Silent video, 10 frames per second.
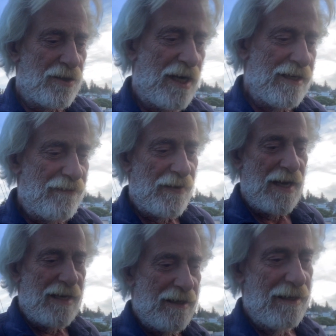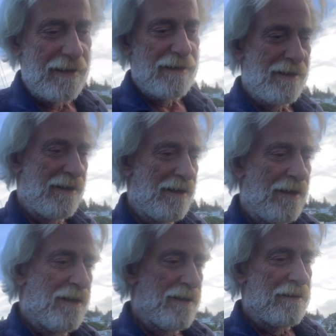trying to find
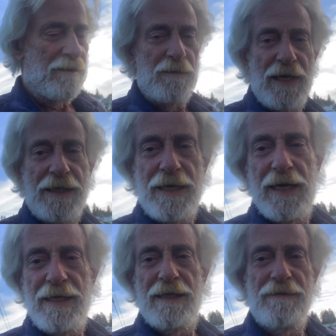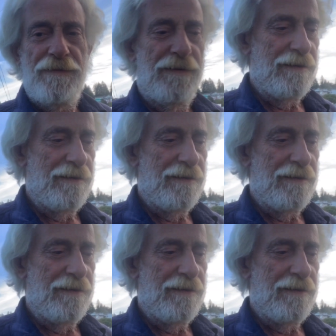the right kind of